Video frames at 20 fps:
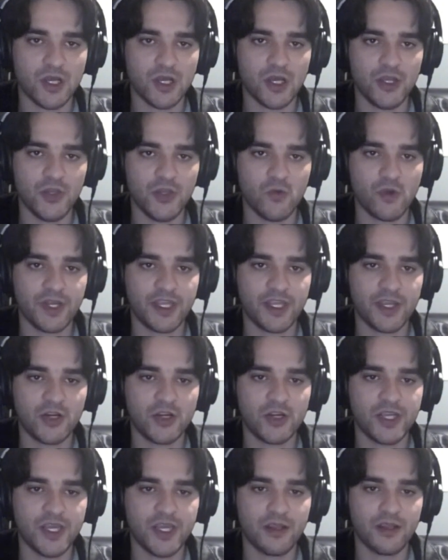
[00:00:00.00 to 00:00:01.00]
You want to get your
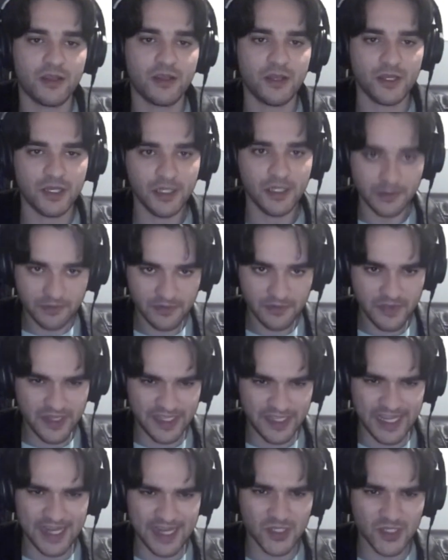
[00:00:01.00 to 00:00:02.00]
king. The
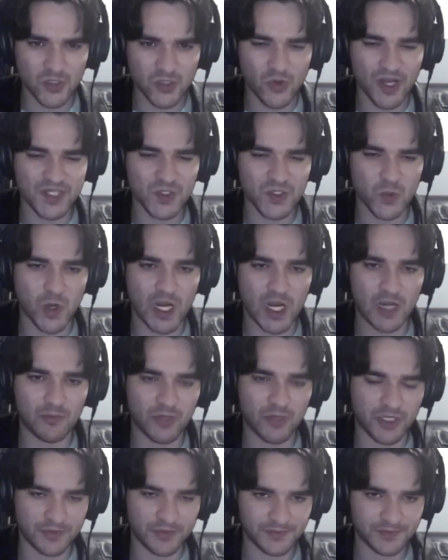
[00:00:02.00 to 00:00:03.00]
king's on the right square,
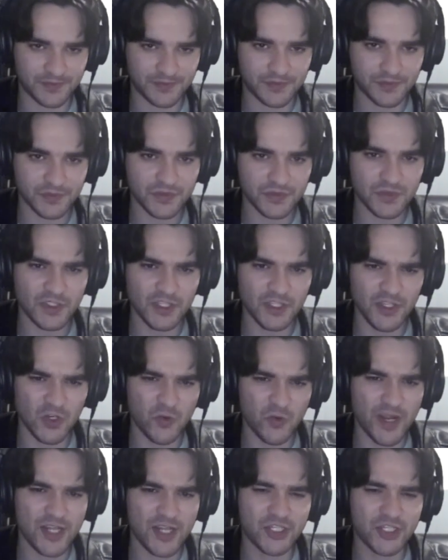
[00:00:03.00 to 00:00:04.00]
but the
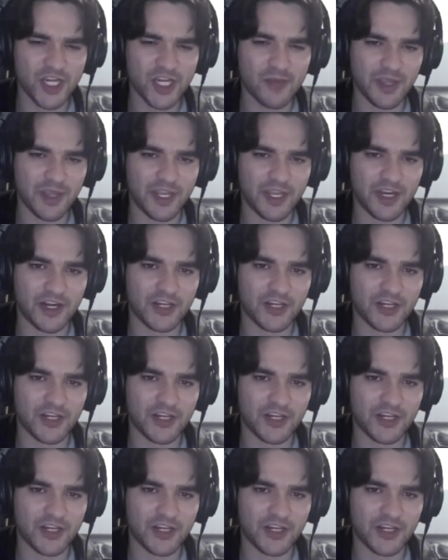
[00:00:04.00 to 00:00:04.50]
queen should not be here.